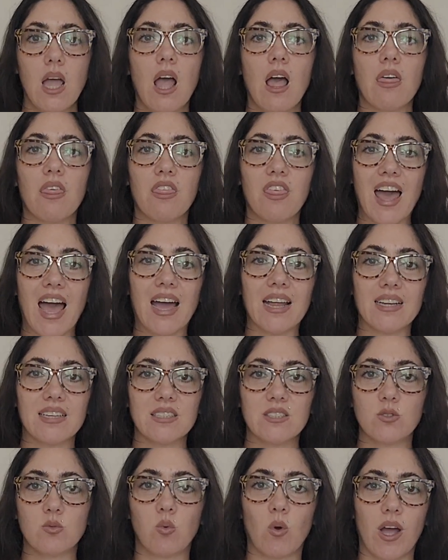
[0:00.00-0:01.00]
that
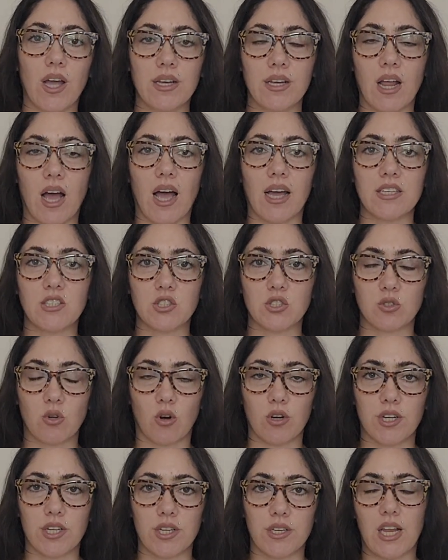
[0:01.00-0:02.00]
is when I
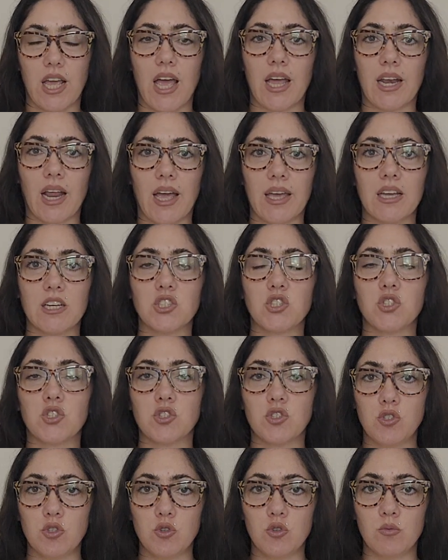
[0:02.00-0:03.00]
started, and I
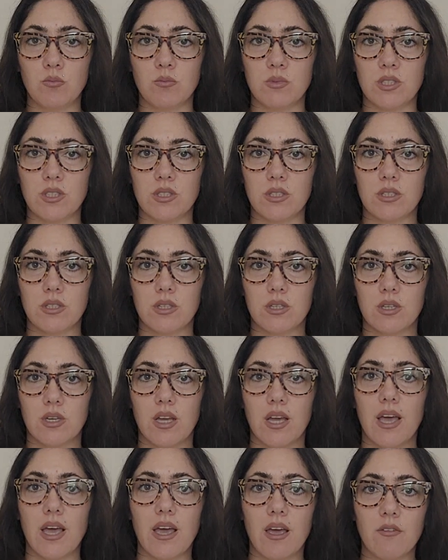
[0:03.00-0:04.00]
assumed
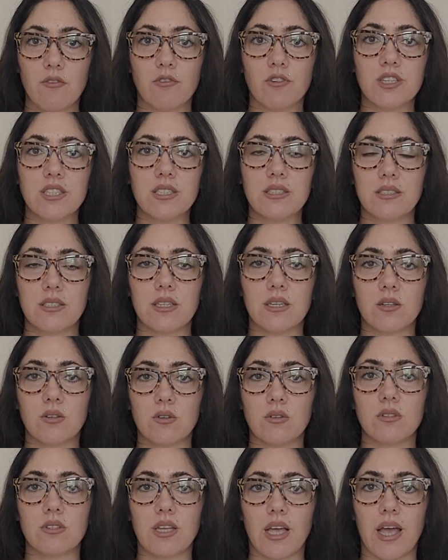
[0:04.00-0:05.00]
every
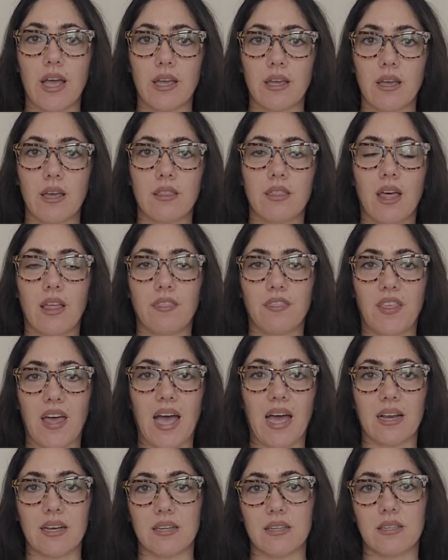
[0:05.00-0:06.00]
single day that
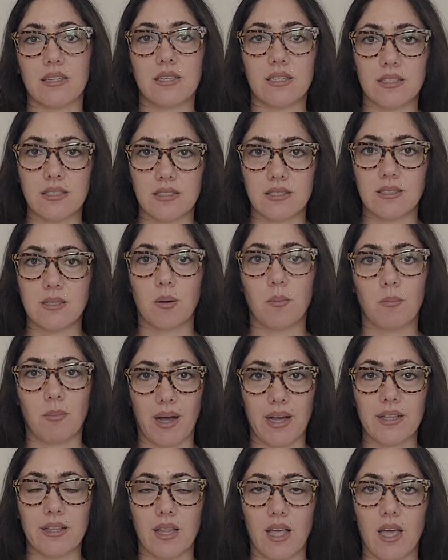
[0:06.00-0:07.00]
that is
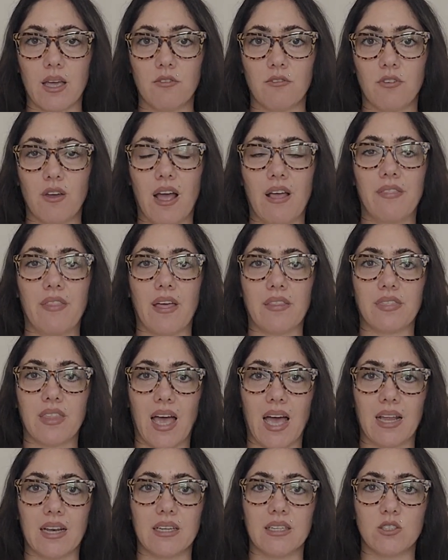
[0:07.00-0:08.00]
my life, and that
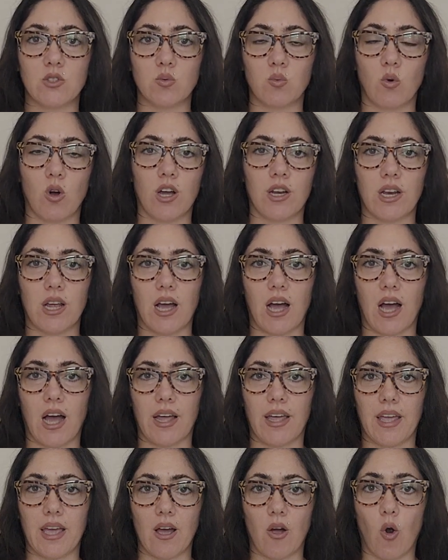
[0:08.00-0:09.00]
that is what
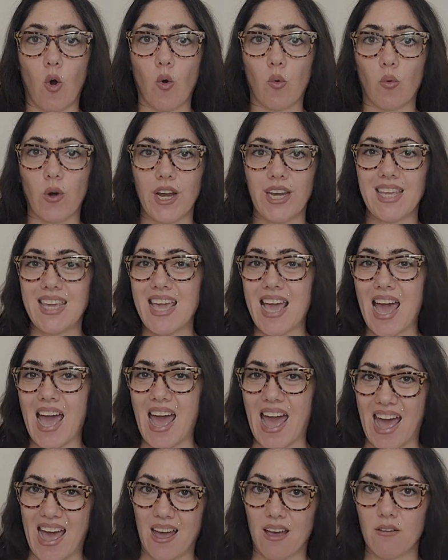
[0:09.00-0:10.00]
I already
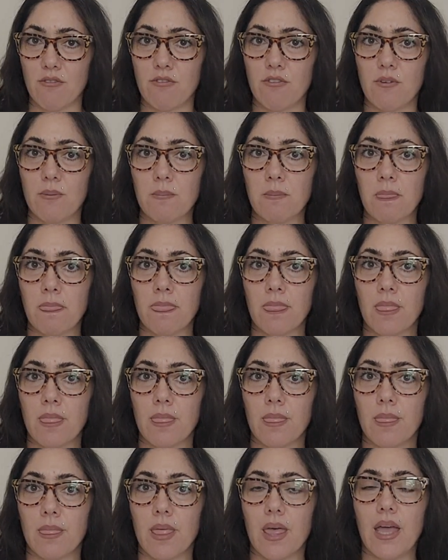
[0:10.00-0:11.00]
have,
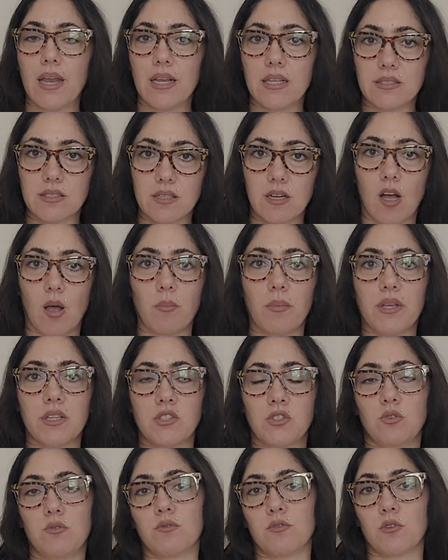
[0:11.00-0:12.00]
and it's coming
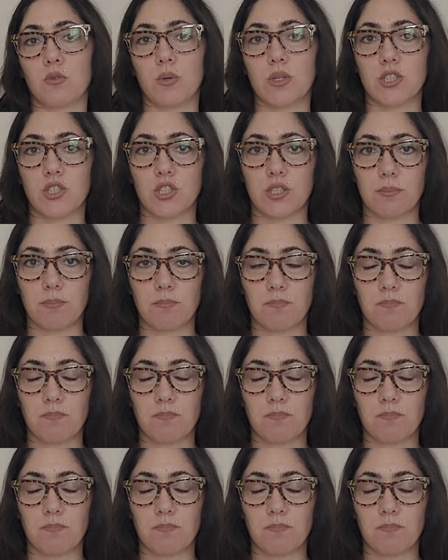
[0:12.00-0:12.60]
to fruition.